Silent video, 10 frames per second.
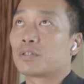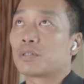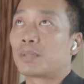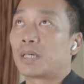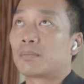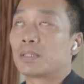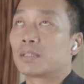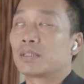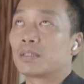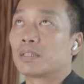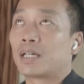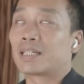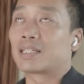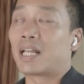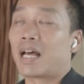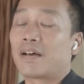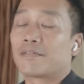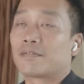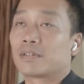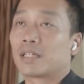department has
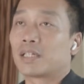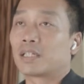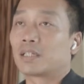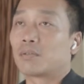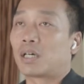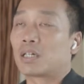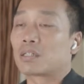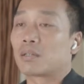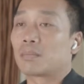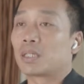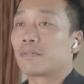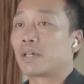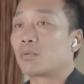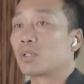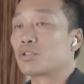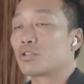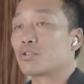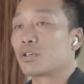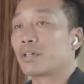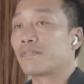left, and then they were asking me if I want to
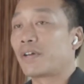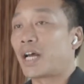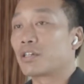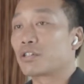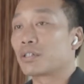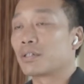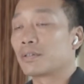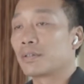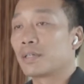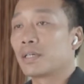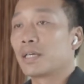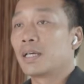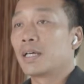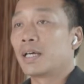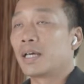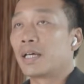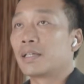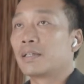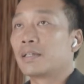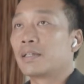join fashion.
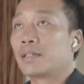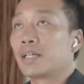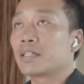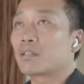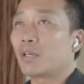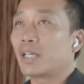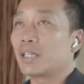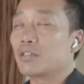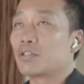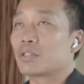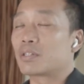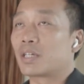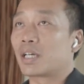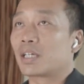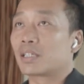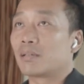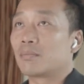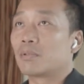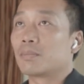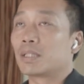And it's quite interesting at that
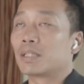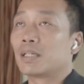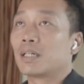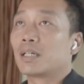moment.